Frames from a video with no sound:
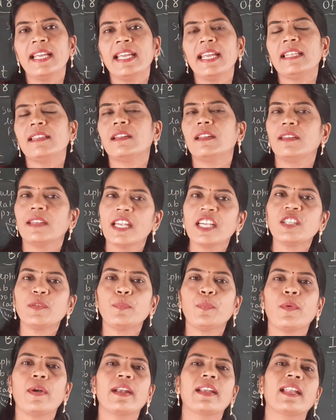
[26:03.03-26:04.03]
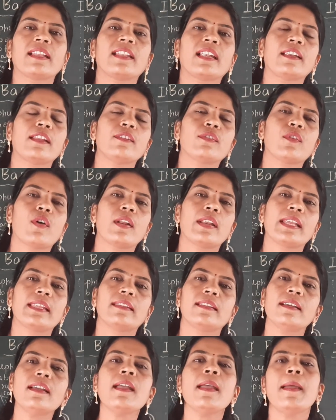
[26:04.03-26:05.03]
in the next point, and that is called as
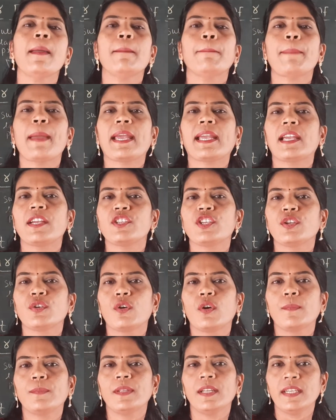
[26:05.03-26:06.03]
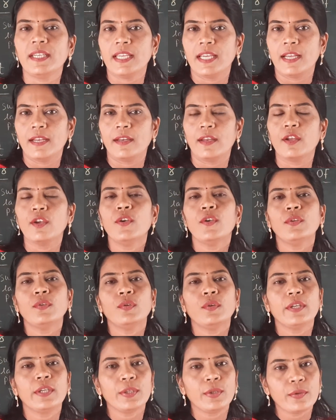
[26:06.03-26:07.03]
the packaging of the DNA. So
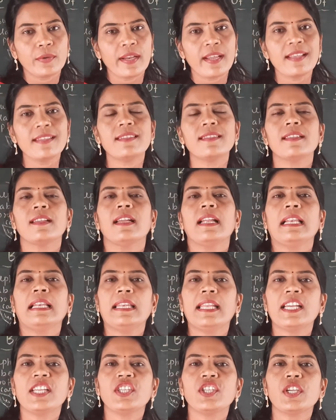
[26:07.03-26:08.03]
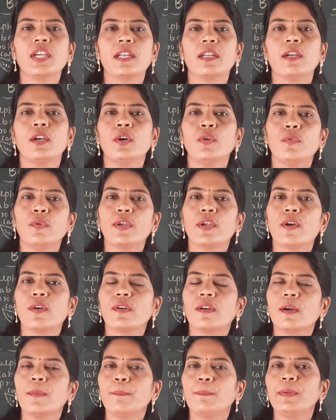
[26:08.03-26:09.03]
in today's lecture we have
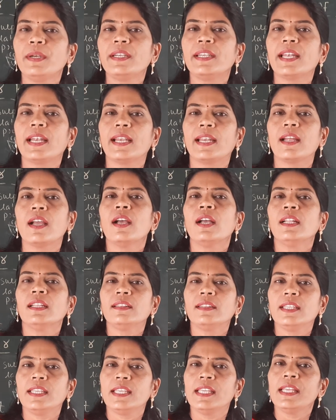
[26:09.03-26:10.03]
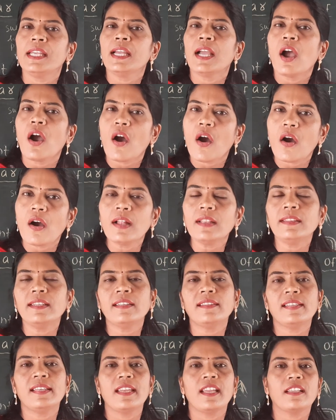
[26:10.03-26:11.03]
completed all the
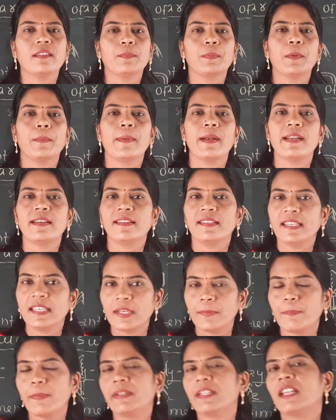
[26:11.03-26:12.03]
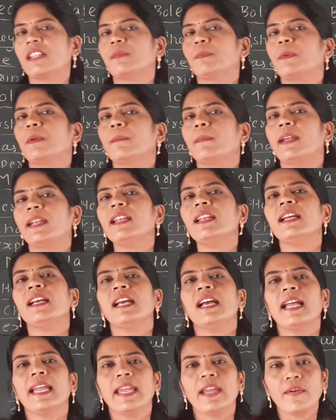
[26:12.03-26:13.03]
three experiments: Griffith experiment,
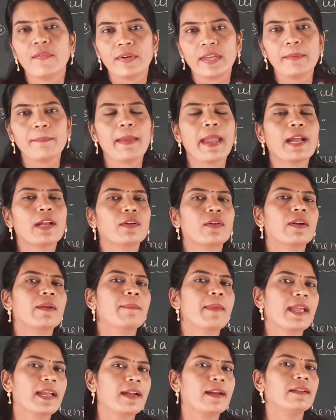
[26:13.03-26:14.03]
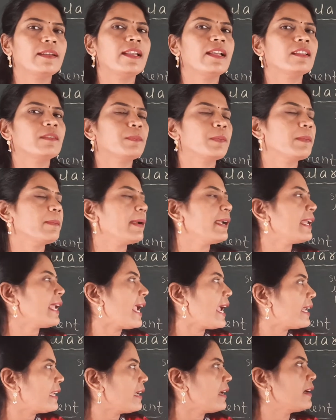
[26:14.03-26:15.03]
Avery McLeod-McCarthy experiment,
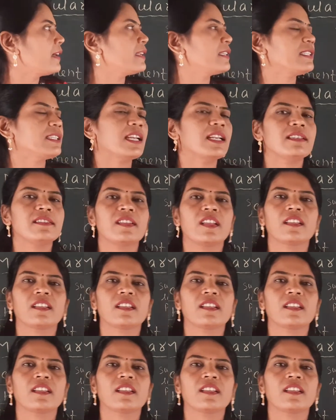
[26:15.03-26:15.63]
and Hershey and